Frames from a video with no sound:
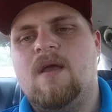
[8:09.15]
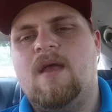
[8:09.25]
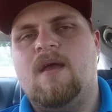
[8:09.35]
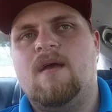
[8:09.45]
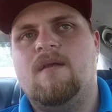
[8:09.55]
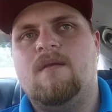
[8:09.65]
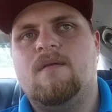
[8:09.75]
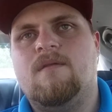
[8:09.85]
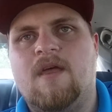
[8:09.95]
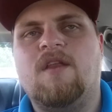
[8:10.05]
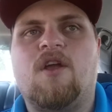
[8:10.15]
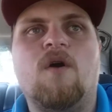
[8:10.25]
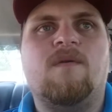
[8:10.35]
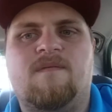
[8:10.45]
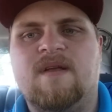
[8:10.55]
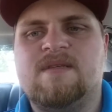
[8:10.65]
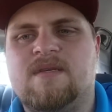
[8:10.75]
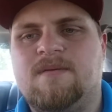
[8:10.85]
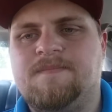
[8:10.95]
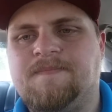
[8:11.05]
and then go and fix
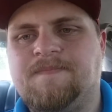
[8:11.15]
it.